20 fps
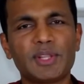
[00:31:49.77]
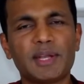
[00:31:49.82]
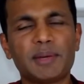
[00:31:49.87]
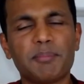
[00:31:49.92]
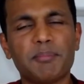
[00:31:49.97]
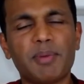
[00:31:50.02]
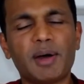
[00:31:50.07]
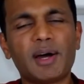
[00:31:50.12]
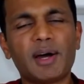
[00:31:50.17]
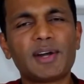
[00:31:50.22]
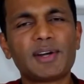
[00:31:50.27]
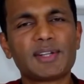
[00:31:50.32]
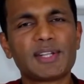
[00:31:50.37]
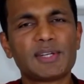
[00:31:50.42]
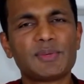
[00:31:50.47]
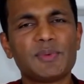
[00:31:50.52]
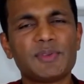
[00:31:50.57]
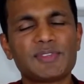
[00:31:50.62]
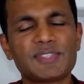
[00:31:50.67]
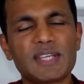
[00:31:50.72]
that bar
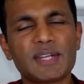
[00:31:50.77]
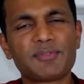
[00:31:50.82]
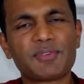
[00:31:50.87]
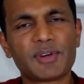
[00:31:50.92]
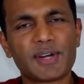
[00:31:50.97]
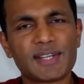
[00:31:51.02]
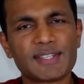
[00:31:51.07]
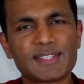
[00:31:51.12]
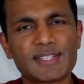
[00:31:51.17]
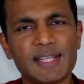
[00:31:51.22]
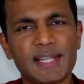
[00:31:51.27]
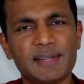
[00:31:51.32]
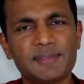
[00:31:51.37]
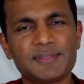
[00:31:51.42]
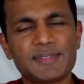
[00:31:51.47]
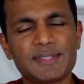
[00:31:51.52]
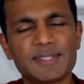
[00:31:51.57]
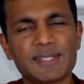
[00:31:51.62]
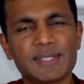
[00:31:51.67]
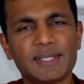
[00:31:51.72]
that we've set for
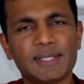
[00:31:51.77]
ourselves.